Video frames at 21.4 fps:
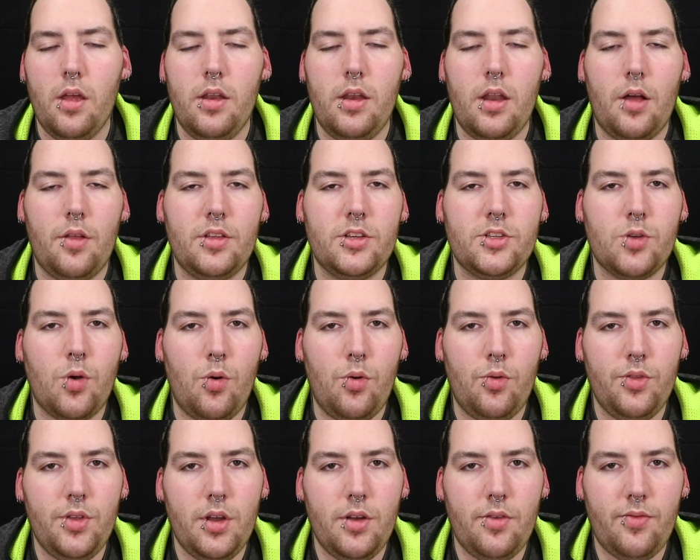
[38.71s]
Now this
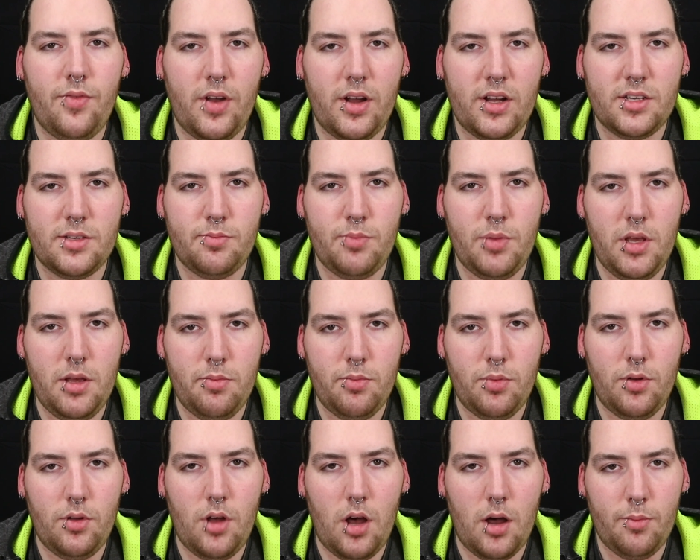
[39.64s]
only affects
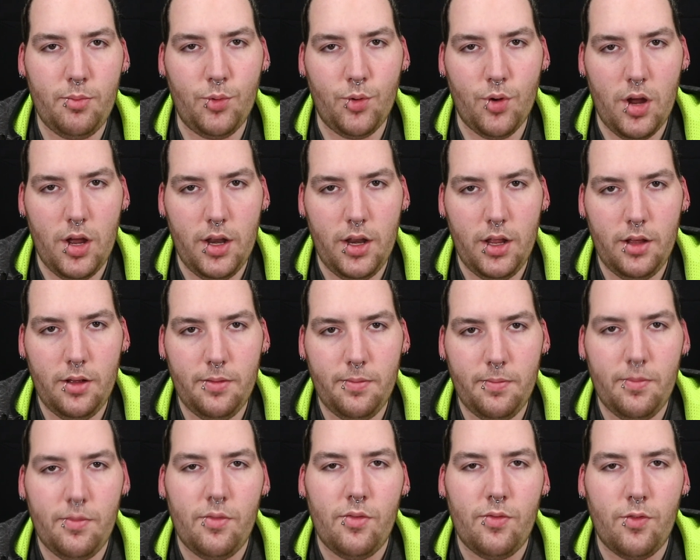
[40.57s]
people upgrading
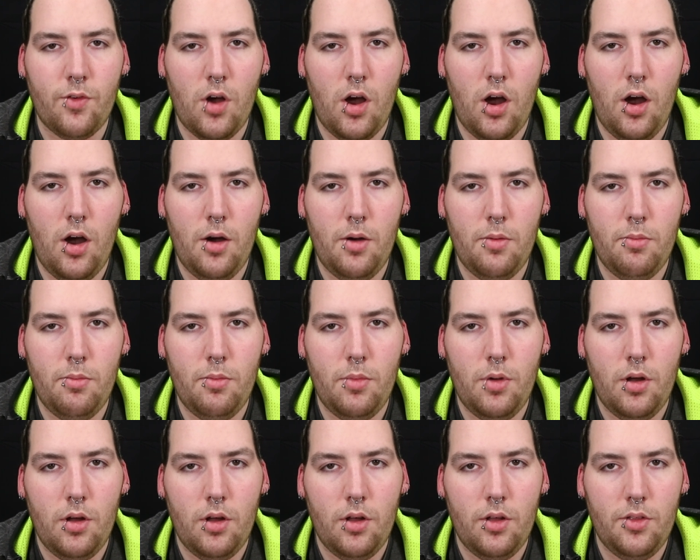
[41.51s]

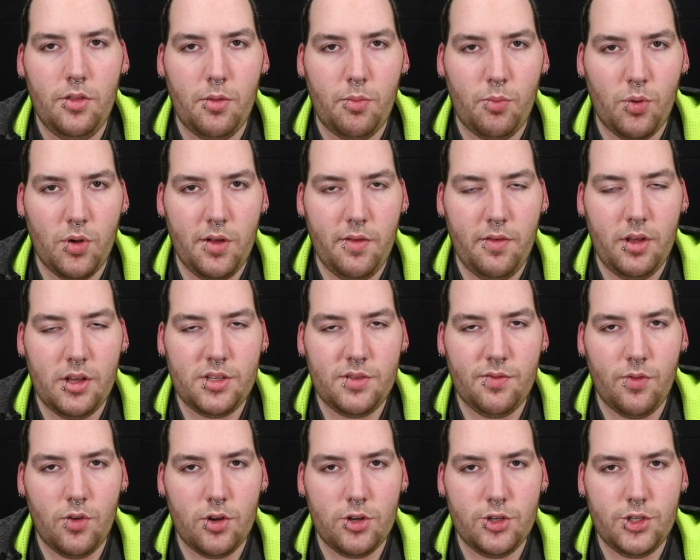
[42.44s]
from the previous
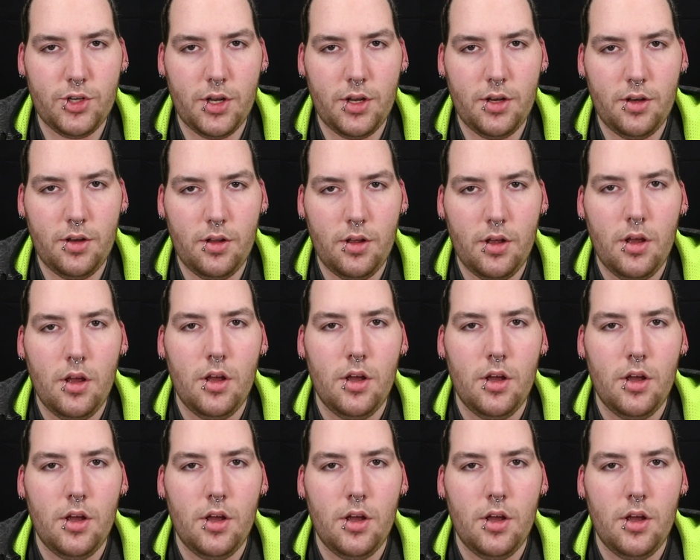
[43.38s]
version